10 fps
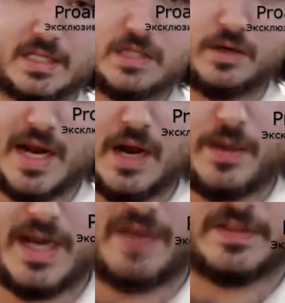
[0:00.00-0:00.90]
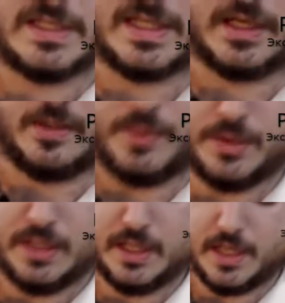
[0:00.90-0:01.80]
not how I'd have it set up.
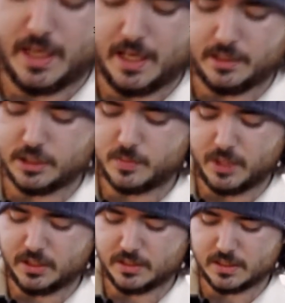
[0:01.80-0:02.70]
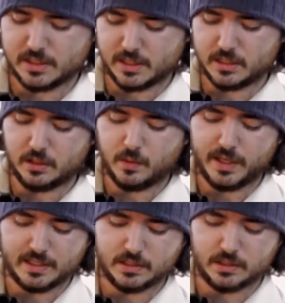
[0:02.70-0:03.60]
just because it's a lot
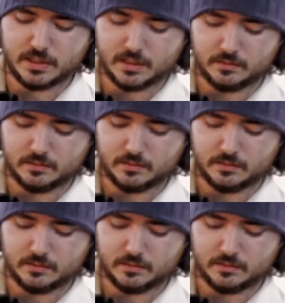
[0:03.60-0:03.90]
quicker to